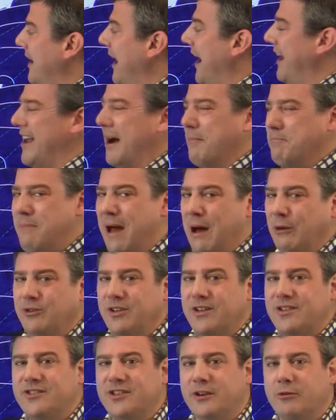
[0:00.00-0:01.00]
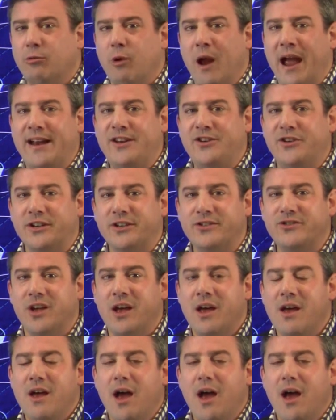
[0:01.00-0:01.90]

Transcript: and our mountains and ranges